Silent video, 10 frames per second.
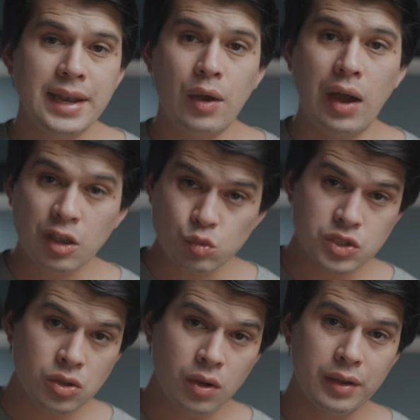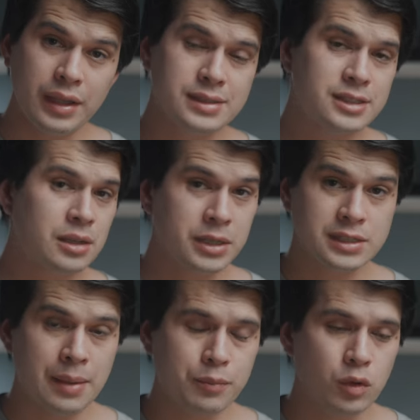Now, as we saw in some
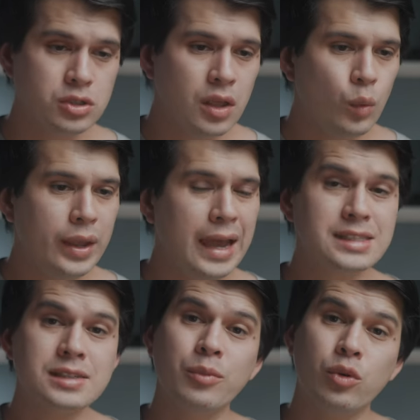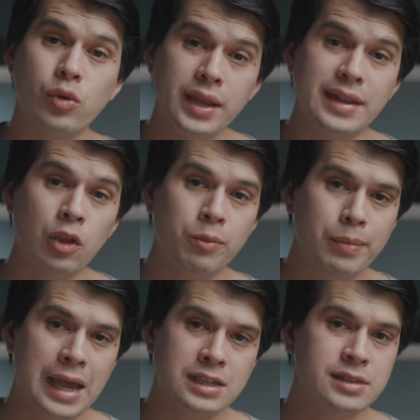examples, we had some grayed out
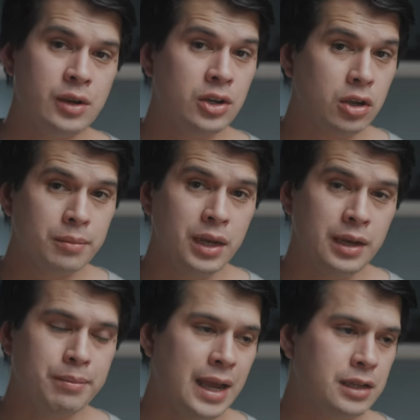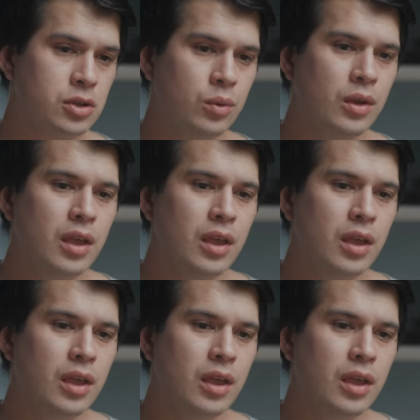blacks. They're not completely black. So